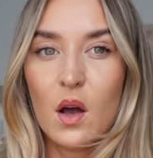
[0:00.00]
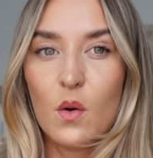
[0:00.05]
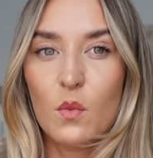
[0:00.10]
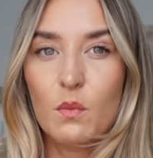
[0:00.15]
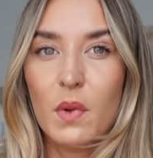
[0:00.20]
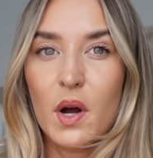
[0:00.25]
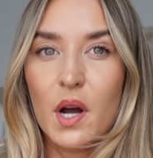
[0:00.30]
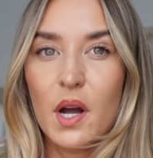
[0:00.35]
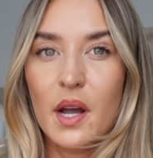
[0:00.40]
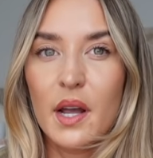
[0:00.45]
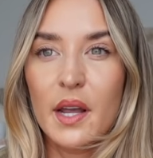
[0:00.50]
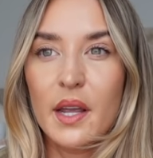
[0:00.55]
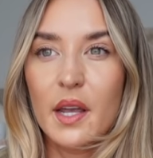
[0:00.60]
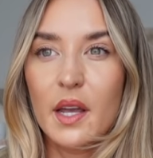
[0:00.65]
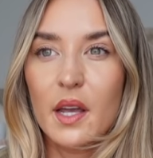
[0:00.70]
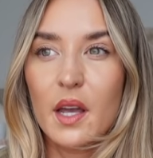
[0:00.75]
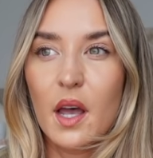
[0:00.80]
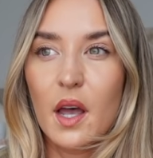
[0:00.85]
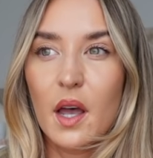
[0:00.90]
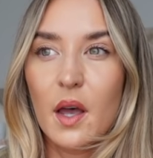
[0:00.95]
My
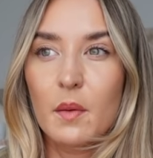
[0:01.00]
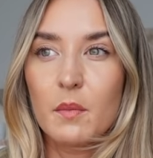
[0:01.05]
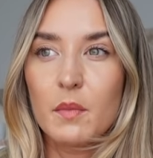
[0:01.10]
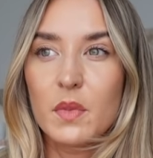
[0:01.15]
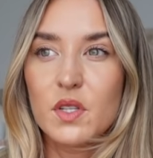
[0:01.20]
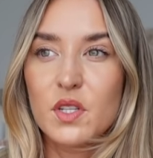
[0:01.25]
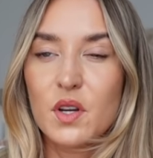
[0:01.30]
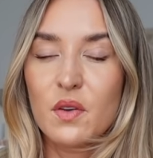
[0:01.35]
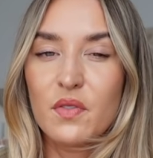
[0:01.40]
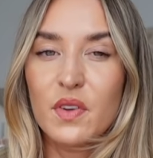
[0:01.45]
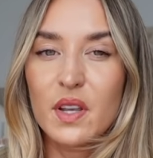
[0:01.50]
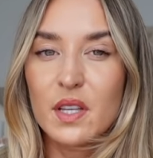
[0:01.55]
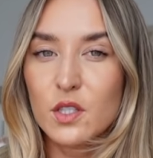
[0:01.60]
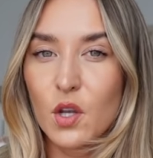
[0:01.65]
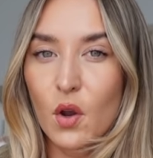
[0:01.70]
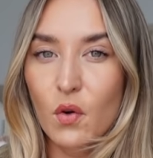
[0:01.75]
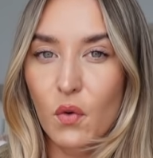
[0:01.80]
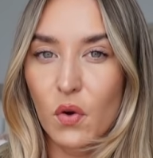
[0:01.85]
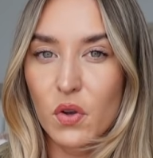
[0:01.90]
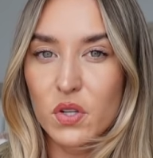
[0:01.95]

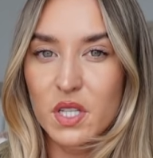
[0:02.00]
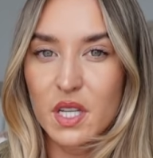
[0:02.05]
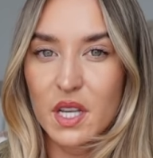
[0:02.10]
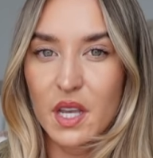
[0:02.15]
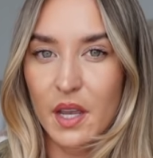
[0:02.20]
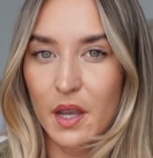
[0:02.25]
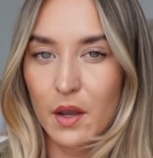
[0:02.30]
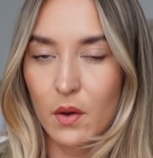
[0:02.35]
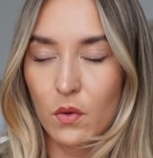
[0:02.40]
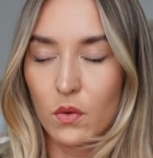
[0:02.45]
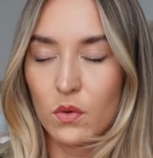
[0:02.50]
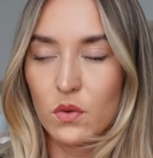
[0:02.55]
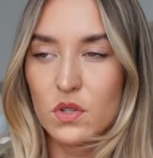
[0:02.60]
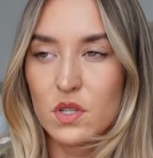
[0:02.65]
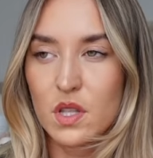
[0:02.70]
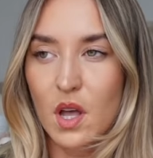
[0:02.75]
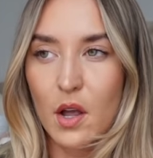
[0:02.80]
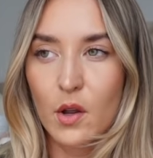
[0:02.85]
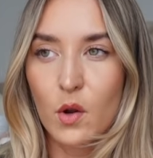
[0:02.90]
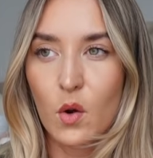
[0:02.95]
Gianvito Rossi heels
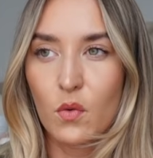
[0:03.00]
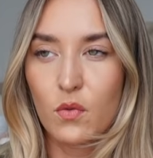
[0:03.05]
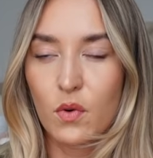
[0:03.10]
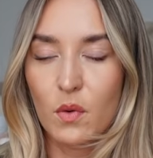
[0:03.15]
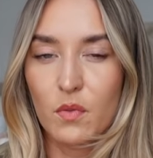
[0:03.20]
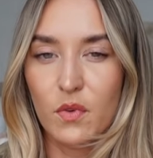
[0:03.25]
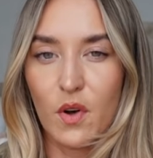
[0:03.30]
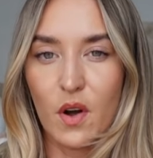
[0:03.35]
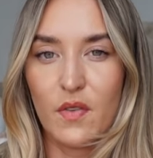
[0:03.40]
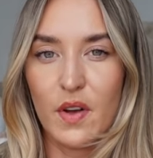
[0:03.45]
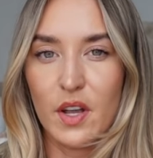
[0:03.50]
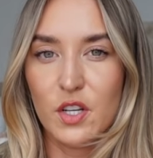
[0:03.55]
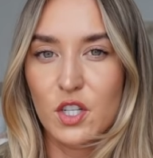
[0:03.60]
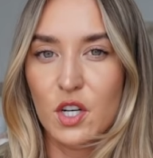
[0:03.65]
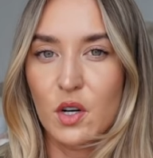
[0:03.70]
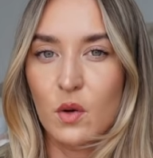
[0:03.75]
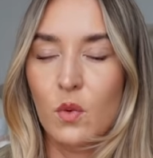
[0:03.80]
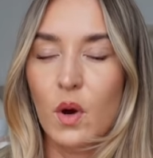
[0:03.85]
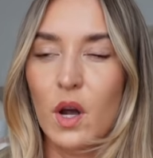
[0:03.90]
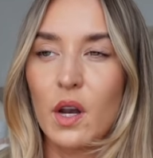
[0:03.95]
that I got from Farfetch a
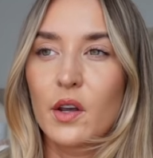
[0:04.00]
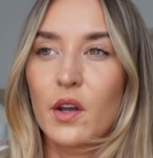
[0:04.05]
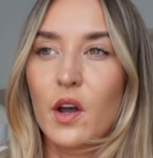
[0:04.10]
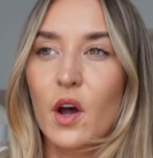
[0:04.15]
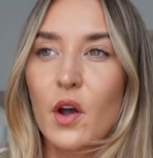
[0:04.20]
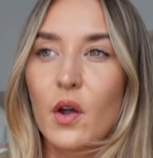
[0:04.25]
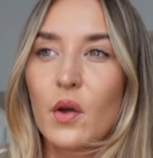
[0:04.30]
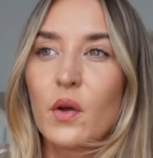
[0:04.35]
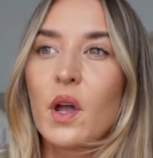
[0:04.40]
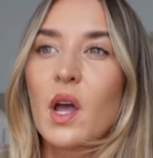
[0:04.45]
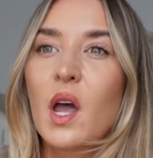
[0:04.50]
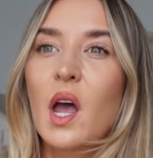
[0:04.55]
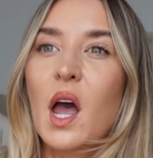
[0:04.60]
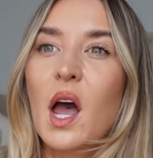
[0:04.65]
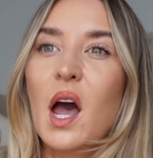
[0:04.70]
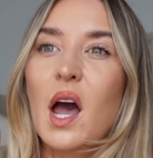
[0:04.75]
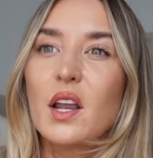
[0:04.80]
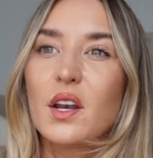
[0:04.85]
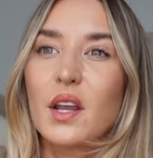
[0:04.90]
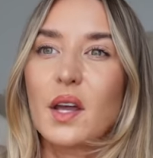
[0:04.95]
little while ago.
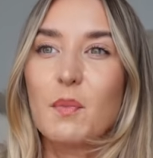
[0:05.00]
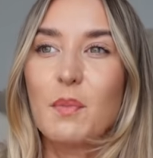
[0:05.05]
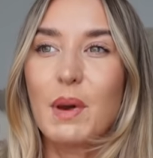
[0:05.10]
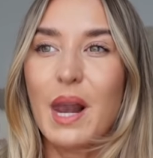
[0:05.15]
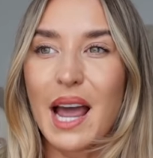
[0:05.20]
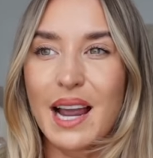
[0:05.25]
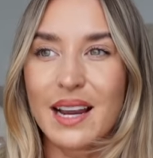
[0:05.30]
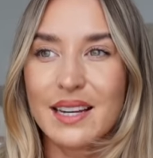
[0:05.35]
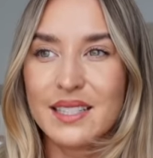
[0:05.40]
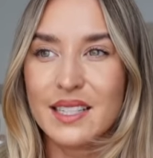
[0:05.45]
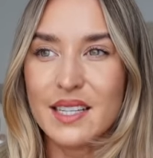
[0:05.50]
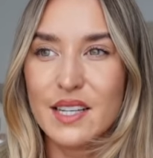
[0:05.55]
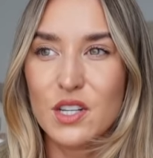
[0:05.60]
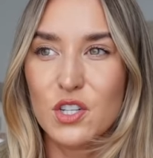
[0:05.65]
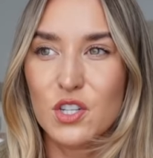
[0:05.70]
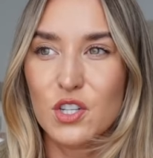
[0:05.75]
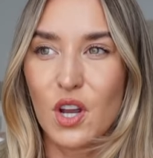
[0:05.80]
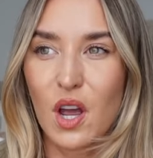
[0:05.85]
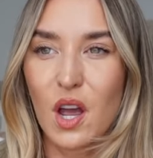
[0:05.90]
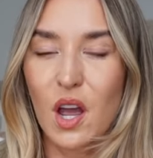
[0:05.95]
Like a black
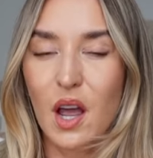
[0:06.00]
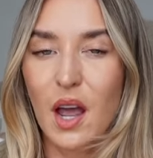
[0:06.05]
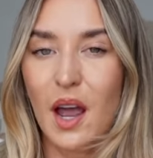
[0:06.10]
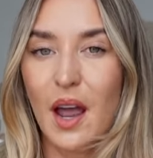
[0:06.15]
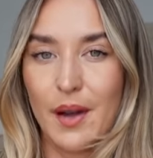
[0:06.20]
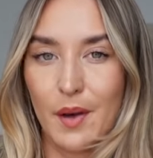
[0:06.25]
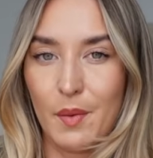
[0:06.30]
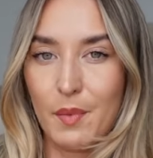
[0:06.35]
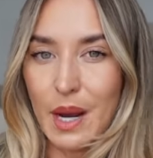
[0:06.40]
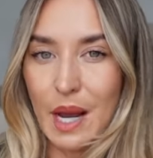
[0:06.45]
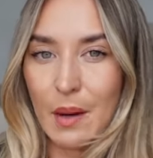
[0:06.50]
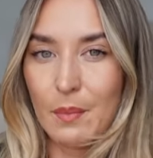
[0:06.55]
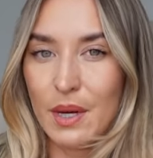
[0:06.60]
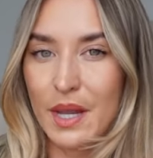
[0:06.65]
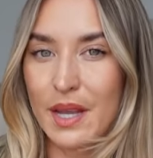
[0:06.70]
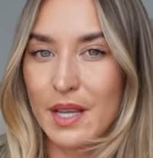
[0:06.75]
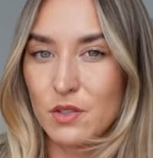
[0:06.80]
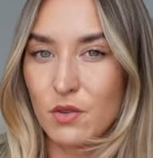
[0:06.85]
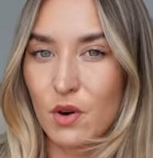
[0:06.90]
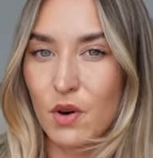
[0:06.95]
t-shirt and a black
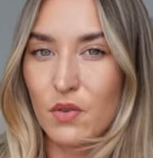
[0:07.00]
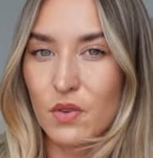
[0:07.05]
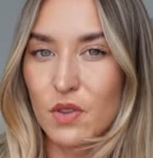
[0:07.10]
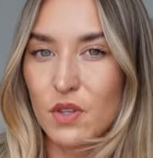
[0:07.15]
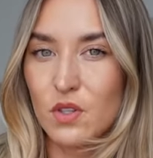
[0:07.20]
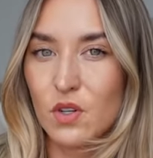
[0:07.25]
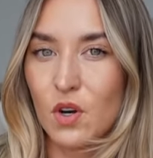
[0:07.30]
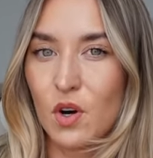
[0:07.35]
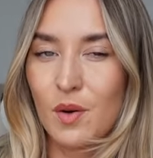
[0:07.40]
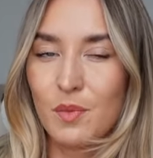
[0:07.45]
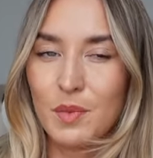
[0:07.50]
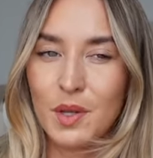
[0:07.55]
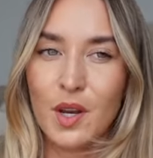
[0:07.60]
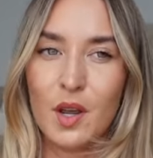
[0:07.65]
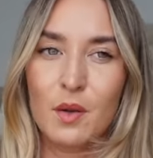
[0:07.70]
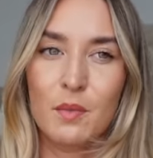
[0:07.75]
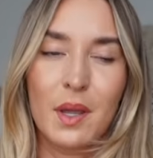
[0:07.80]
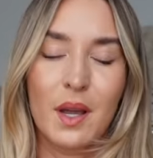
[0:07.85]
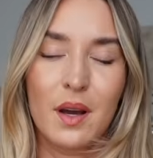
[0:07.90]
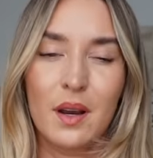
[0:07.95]
blazer over the top. You
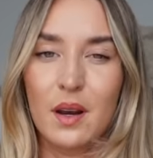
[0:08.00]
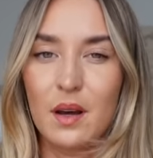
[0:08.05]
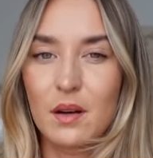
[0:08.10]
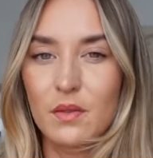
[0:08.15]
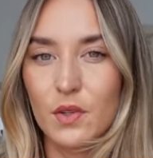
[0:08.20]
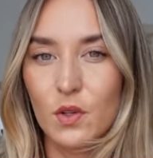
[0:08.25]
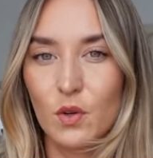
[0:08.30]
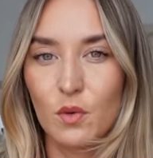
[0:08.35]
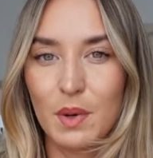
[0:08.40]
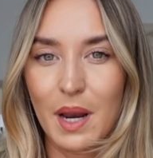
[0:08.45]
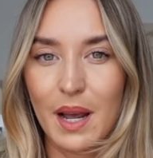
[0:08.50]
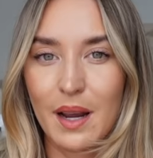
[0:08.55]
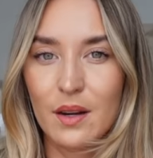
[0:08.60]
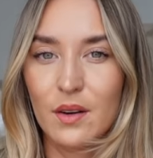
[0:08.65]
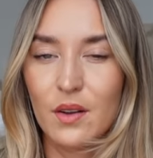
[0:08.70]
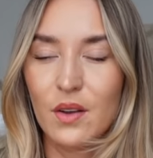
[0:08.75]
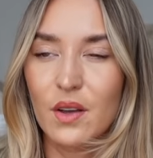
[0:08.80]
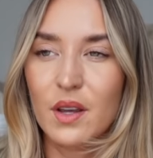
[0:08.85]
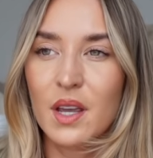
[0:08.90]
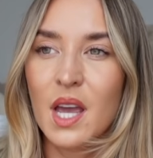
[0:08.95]
know me, I love an all black
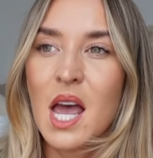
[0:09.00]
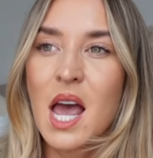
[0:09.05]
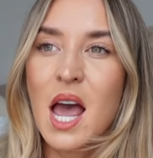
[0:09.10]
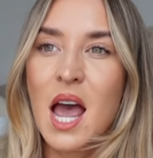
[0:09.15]
look.